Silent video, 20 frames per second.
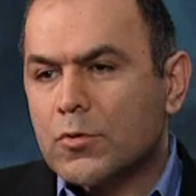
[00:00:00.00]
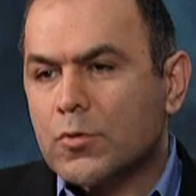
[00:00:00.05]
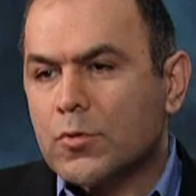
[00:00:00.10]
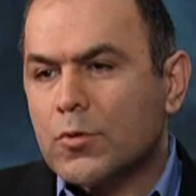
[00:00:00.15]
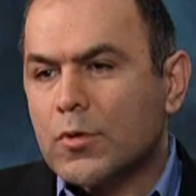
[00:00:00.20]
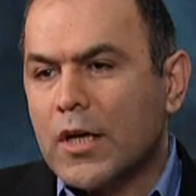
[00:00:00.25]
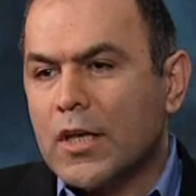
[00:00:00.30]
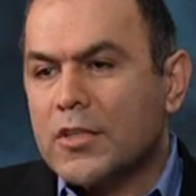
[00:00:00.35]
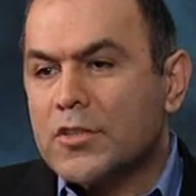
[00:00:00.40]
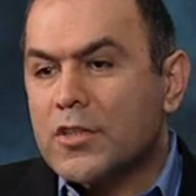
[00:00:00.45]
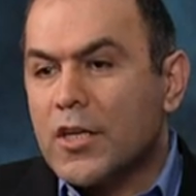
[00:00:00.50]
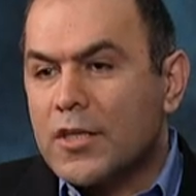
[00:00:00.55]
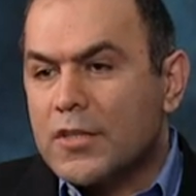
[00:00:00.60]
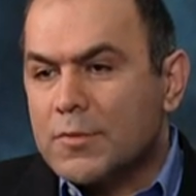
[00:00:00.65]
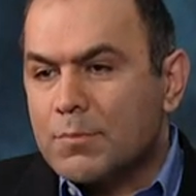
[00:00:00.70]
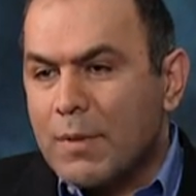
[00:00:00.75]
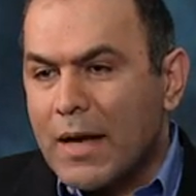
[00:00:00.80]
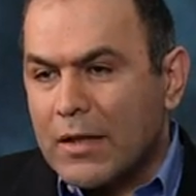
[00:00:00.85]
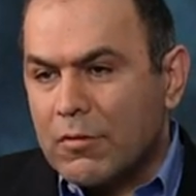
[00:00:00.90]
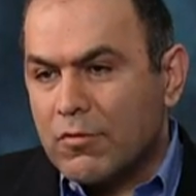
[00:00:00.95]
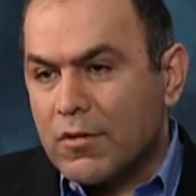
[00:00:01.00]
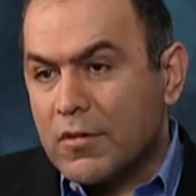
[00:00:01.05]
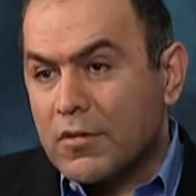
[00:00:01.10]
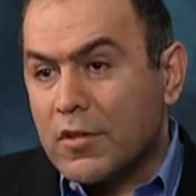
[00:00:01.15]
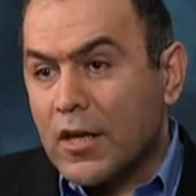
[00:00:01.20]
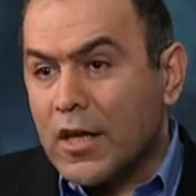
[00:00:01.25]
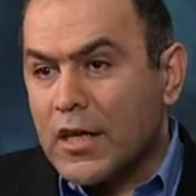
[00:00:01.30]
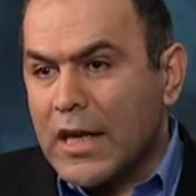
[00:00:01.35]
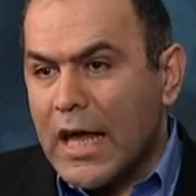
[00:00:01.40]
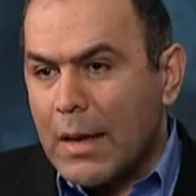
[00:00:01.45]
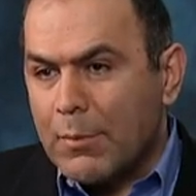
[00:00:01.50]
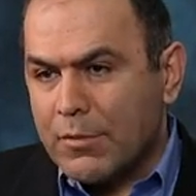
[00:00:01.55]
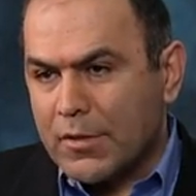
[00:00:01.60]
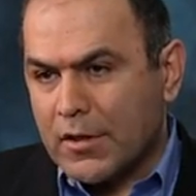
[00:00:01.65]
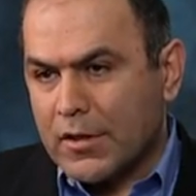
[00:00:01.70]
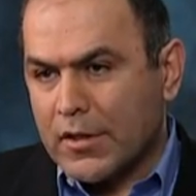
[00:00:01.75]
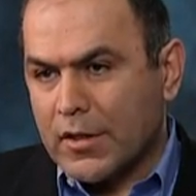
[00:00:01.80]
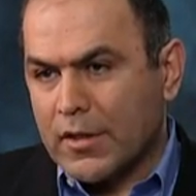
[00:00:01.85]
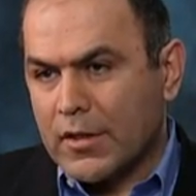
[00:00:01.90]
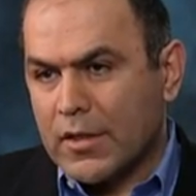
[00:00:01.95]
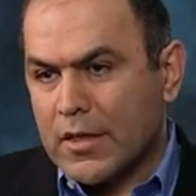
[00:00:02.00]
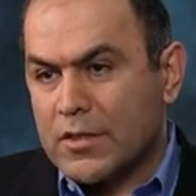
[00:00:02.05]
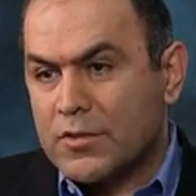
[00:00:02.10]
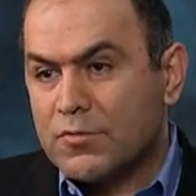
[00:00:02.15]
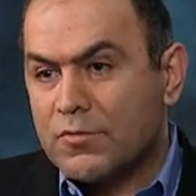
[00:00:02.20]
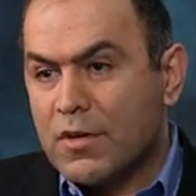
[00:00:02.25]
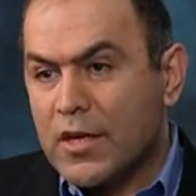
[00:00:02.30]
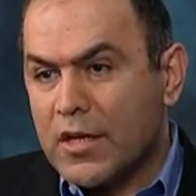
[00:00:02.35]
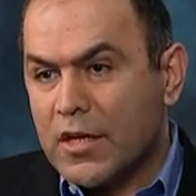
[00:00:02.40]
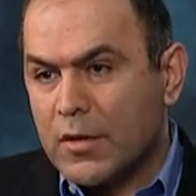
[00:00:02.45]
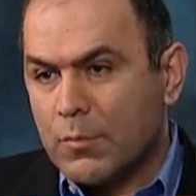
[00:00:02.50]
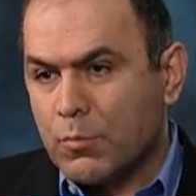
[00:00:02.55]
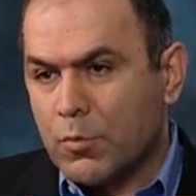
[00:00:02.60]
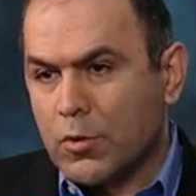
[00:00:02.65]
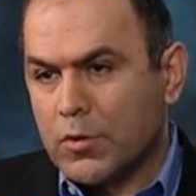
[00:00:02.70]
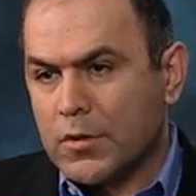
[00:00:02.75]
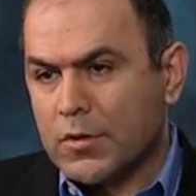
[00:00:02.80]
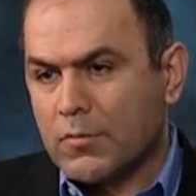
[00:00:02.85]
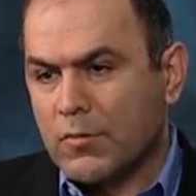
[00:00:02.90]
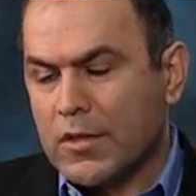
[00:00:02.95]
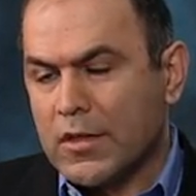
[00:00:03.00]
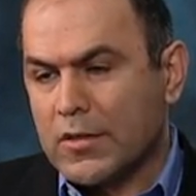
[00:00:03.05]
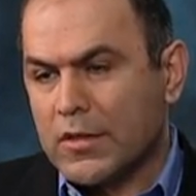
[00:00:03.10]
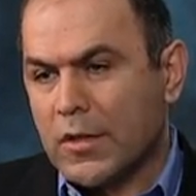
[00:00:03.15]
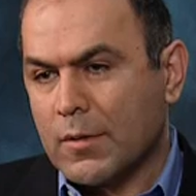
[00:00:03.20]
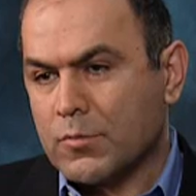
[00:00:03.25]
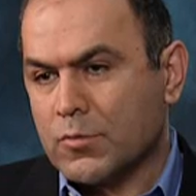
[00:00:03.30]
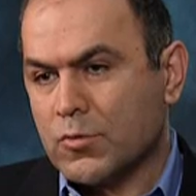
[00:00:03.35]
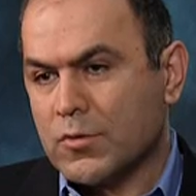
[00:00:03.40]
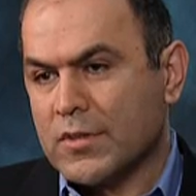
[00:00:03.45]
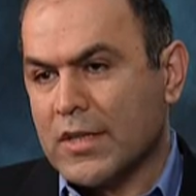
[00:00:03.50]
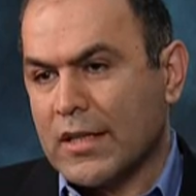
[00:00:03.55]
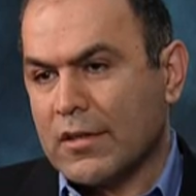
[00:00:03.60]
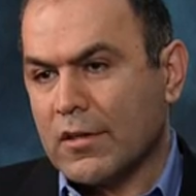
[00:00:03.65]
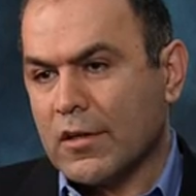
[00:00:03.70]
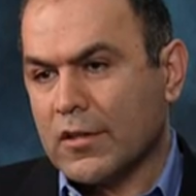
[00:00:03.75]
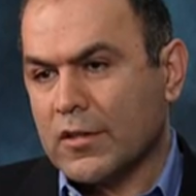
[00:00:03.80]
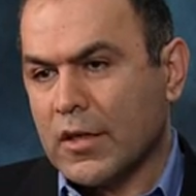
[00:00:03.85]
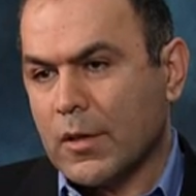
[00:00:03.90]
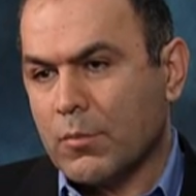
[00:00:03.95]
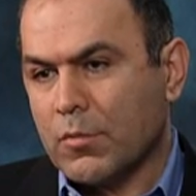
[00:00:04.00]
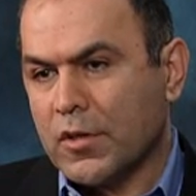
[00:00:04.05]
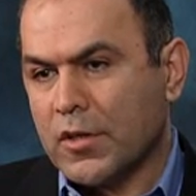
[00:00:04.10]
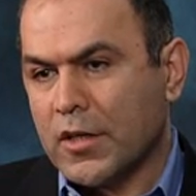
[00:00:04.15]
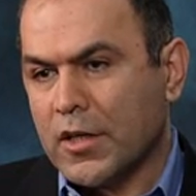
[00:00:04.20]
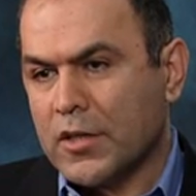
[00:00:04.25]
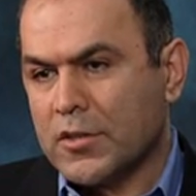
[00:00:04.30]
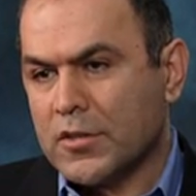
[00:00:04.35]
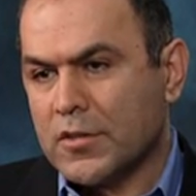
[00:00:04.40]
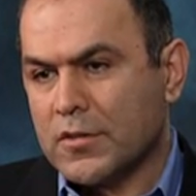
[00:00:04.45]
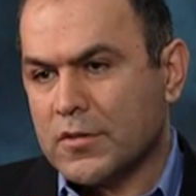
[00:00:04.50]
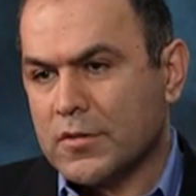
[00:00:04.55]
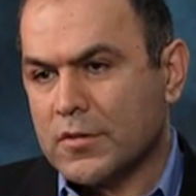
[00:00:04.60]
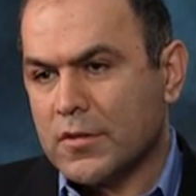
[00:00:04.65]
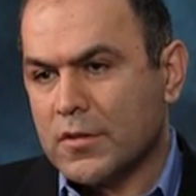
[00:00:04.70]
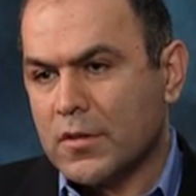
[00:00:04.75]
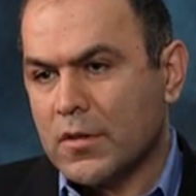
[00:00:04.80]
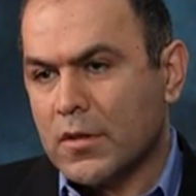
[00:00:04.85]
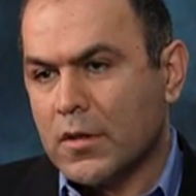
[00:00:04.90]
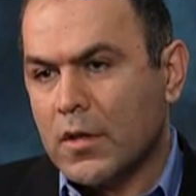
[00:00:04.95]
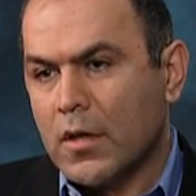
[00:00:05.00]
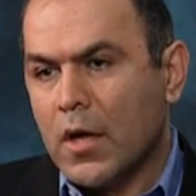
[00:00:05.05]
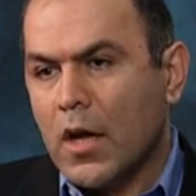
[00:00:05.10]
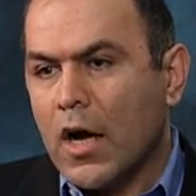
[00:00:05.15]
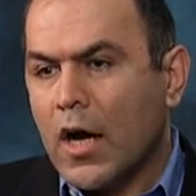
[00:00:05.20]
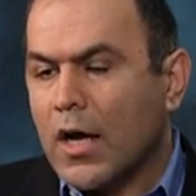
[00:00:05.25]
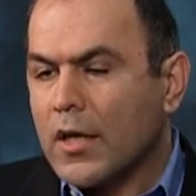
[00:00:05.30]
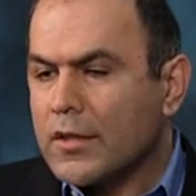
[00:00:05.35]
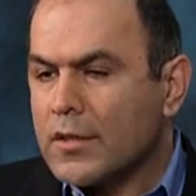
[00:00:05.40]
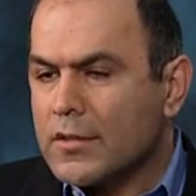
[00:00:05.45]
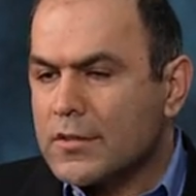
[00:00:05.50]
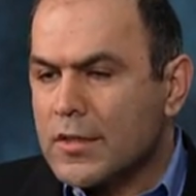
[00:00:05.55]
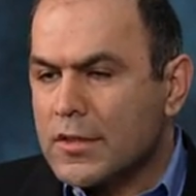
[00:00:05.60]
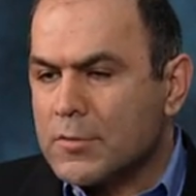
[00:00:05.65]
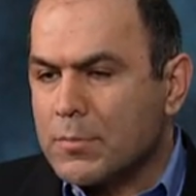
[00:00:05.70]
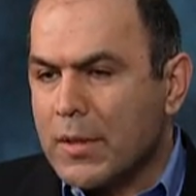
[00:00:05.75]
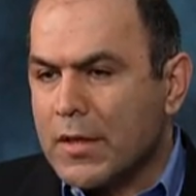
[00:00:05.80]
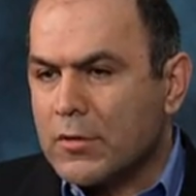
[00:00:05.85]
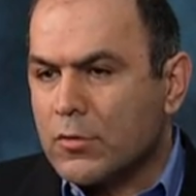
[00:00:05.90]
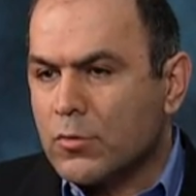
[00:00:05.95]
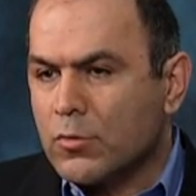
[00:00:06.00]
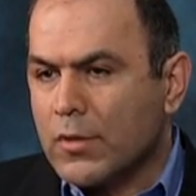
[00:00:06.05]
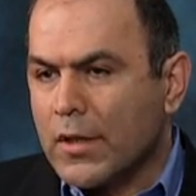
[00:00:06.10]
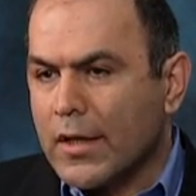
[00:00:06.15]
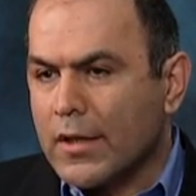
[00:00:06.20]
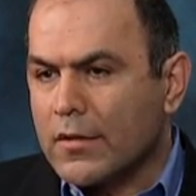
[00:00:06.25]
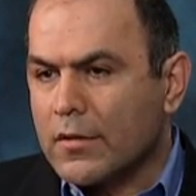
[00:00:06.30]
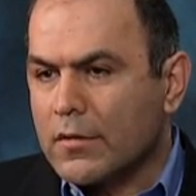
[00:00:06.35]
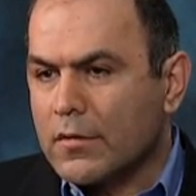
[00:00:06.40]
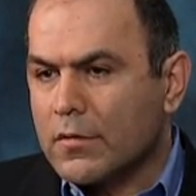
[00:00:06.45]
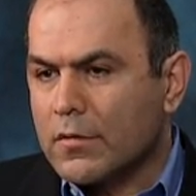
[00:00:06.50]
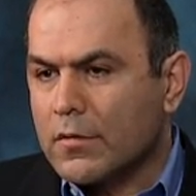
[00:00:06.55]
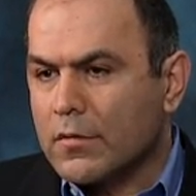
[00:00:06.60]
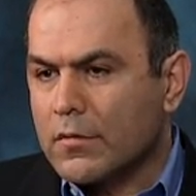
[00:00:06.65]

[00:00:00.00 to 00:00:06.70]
to adjust bandwidth dynamically is very important when it comes to satellite communications. How does Expand do that?